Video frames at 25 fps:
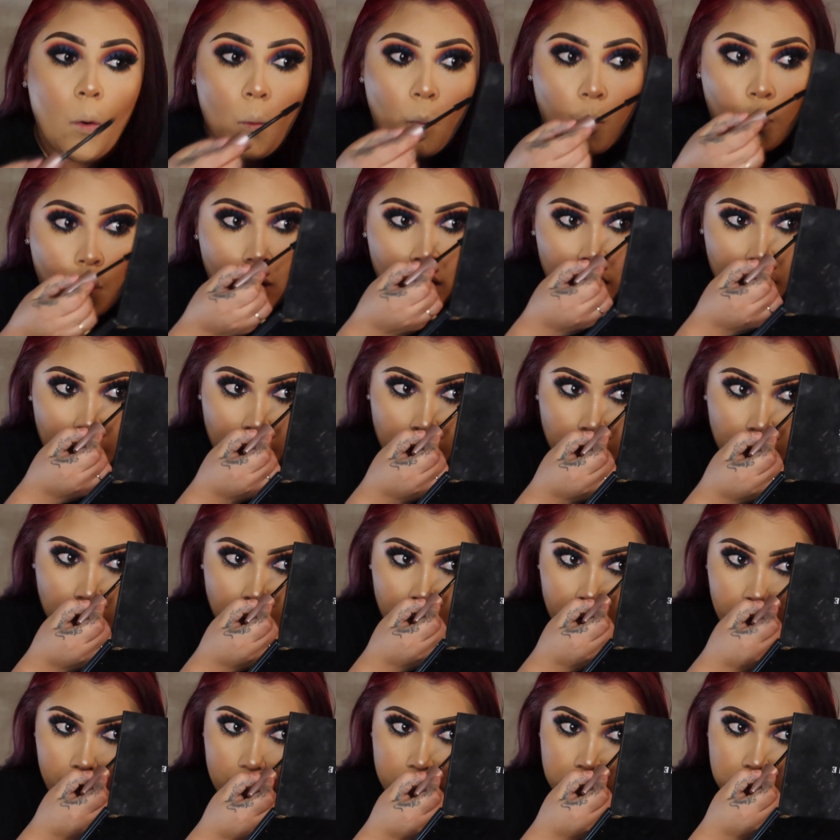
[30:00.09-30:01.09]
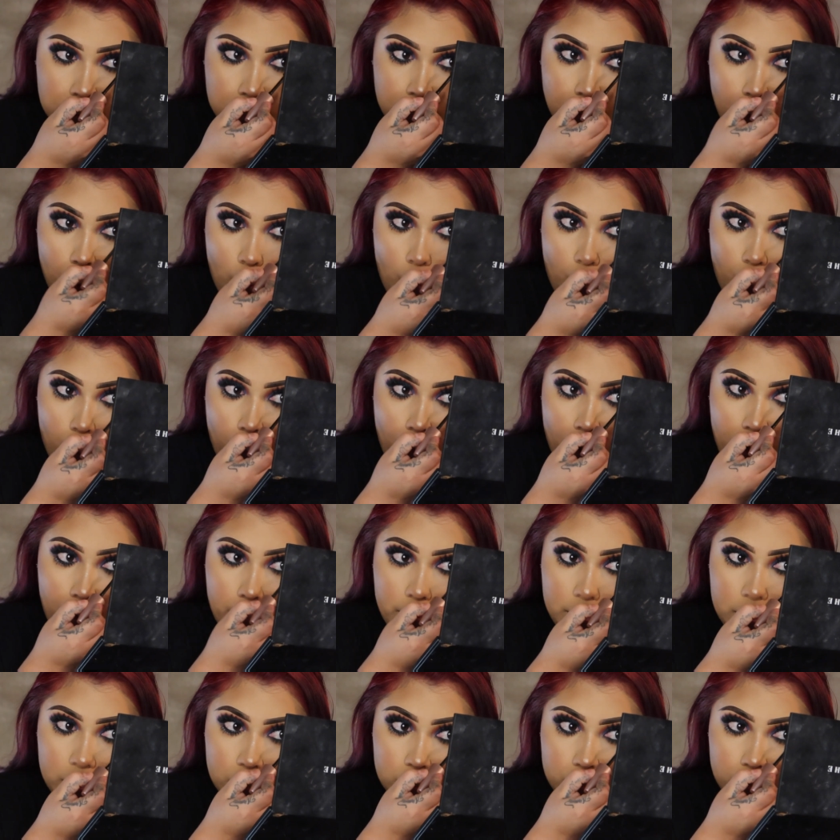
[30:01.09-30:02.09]
what you guys want
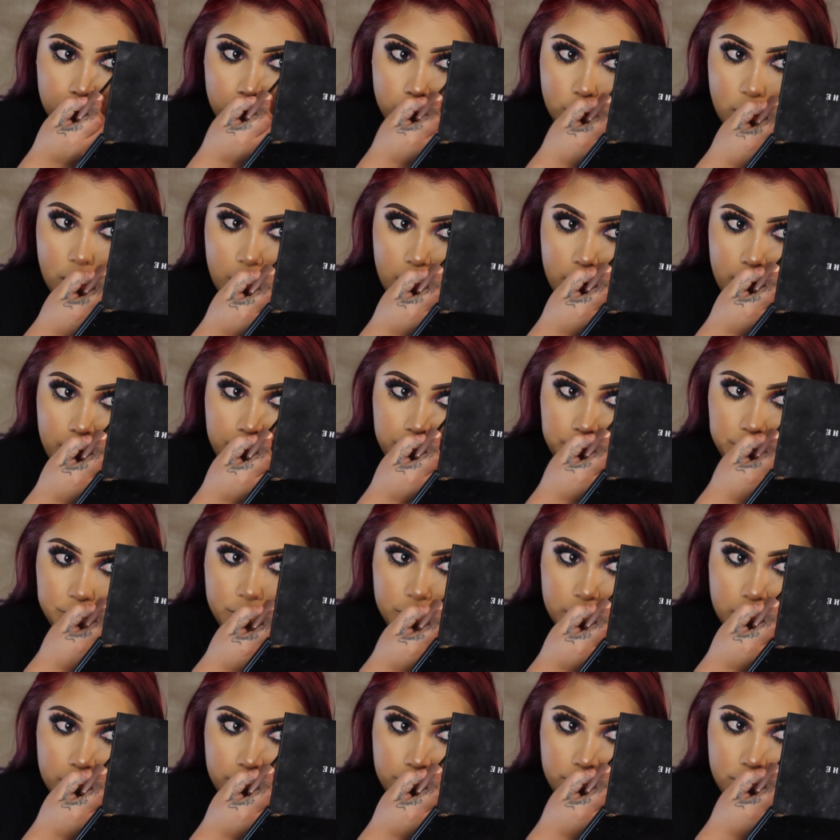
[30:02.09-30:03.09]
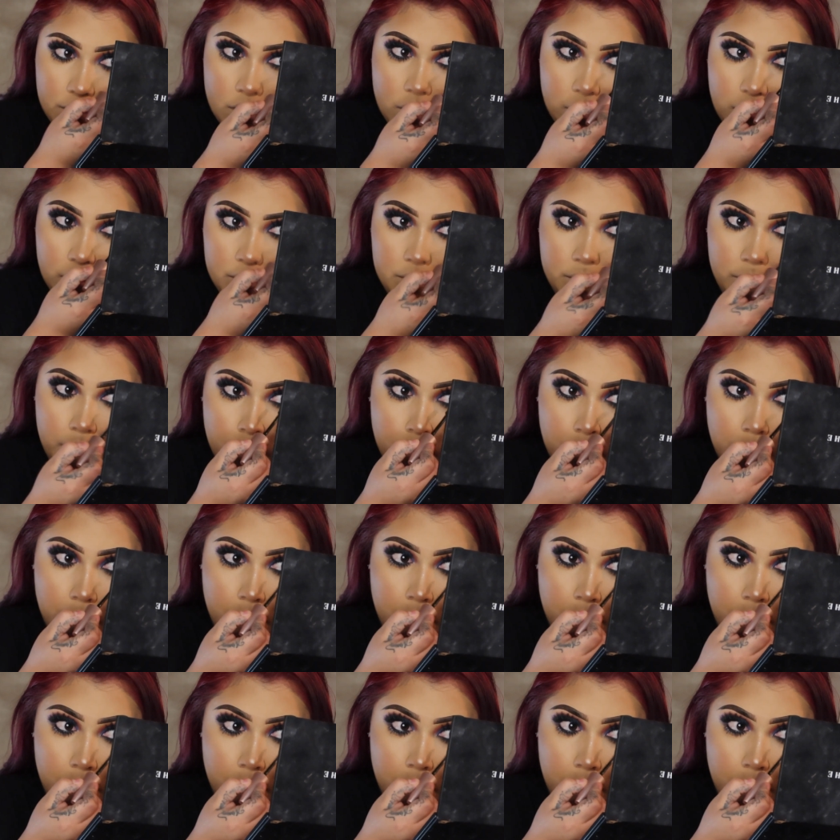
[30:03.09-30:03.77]
me to film